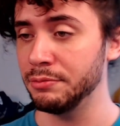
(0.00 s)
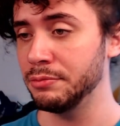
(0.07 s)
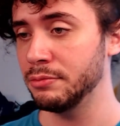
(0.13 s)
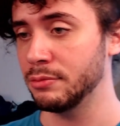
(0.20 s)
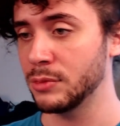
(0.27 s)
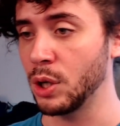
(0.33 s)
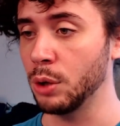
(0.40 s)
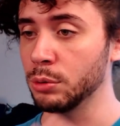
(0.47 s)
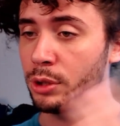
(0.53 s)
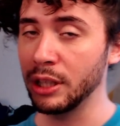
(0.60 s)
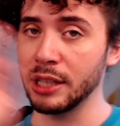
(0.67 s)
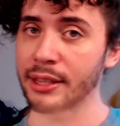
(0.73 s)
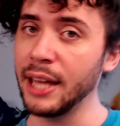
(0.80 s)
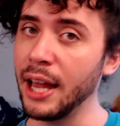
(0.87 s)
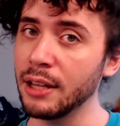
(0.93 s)
go look
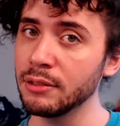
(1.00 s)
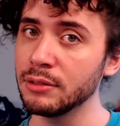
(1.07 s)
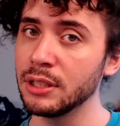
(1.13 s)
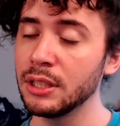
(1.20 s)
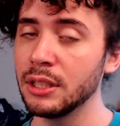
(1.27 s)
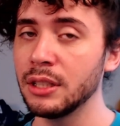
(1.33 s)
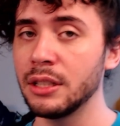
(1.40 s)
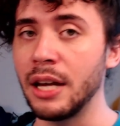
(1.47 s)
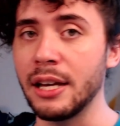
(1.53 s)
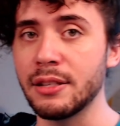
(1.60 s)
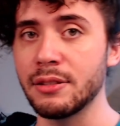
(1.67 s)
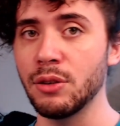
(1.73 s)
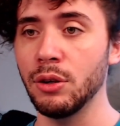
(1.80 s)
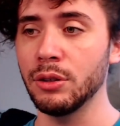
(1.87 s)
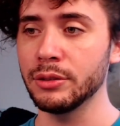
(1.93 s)
at that. Has
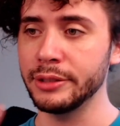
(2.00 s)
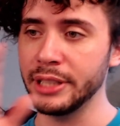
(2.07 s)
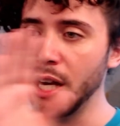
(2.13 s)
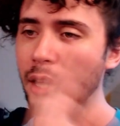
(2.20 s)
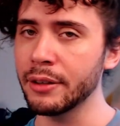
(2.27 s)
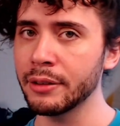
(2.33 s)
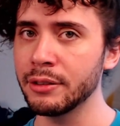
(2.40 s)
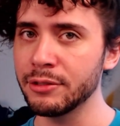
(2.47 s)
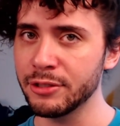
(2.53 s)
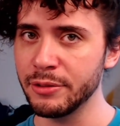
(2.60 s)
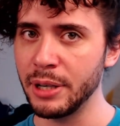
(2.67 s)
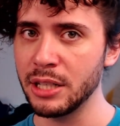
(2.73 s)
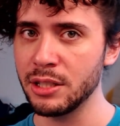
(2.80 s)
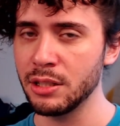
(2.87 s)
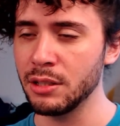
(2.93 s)
all the other
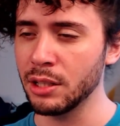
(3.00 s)
information.